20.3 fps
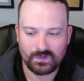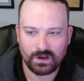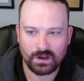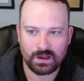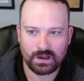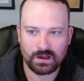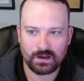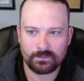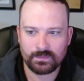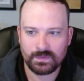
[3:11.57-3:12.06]

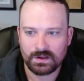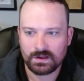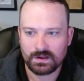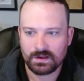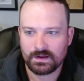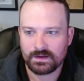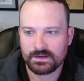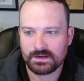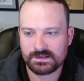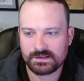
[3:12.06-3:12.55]

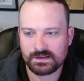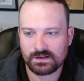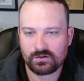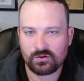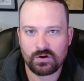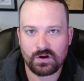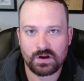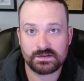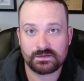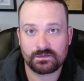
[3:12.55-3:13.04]
This is a
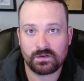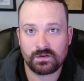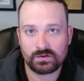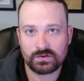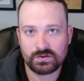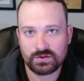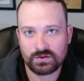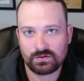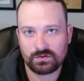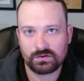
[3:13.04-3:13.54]

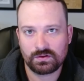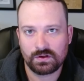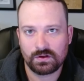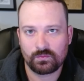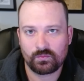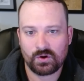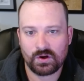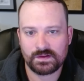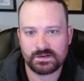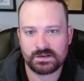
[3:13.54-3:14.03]
cross-functional
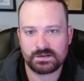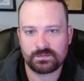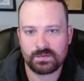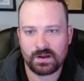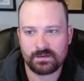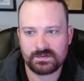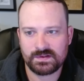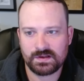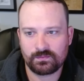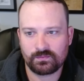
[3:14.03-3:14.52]
process
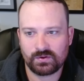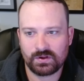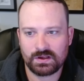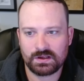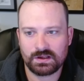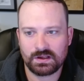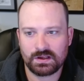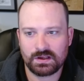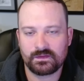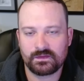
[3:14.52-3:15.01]
map
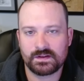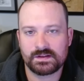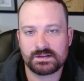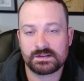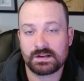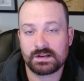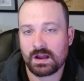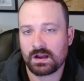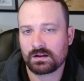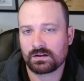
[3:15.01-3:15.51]
template. If it's
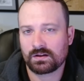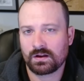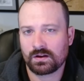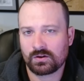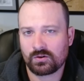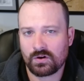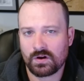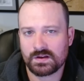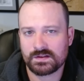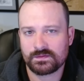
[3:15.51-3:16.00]
not a
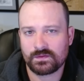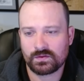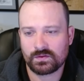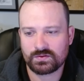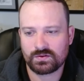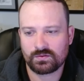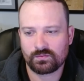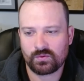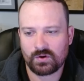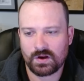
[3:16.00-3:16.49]

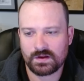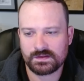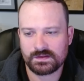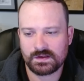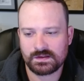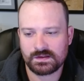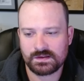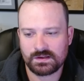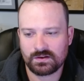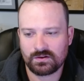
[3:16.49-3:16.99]
cross-functional
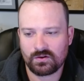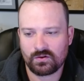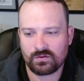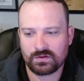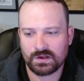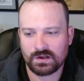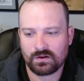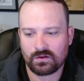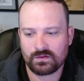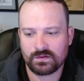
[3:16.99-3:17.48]
process and you don't
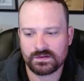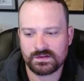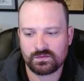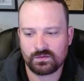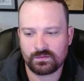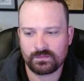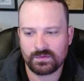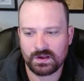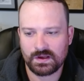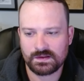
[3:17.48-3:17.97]
need all the
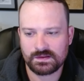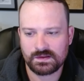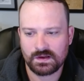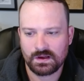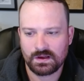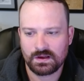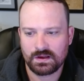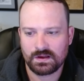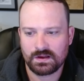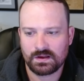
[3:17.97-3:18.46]
swim lanes,
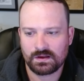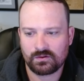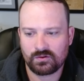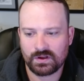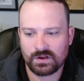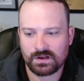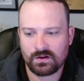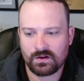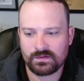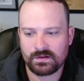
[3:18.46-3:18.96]

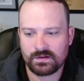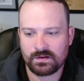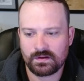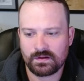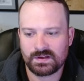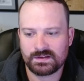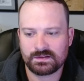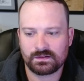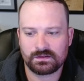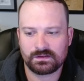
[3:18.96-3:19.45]
click on them
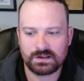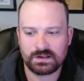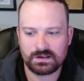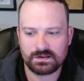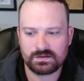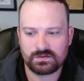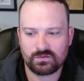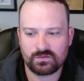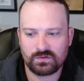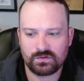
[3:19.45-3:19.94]
and
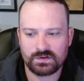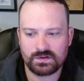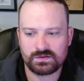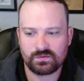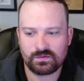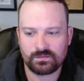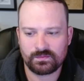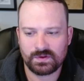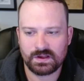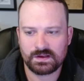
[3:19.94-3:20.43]
delete 2 of the
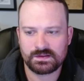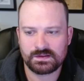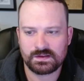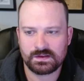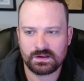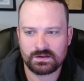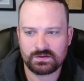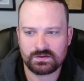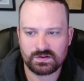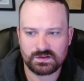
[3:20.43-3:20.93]
swim lanes
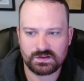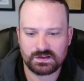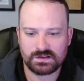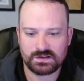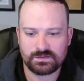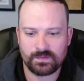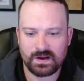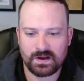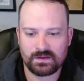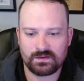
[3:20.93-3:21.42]
and then just
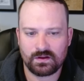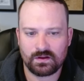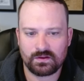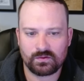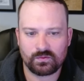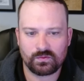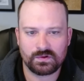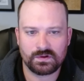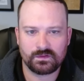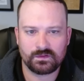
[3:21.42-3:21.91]
expand the
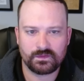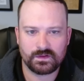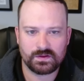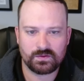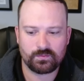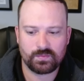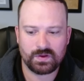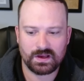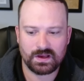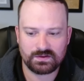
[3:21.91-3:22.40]
other one to fit
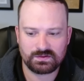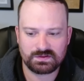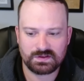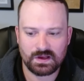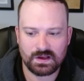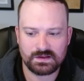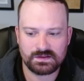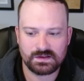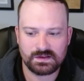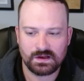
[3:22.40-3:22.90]
the page
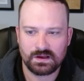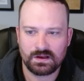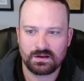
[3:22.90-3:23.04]
size.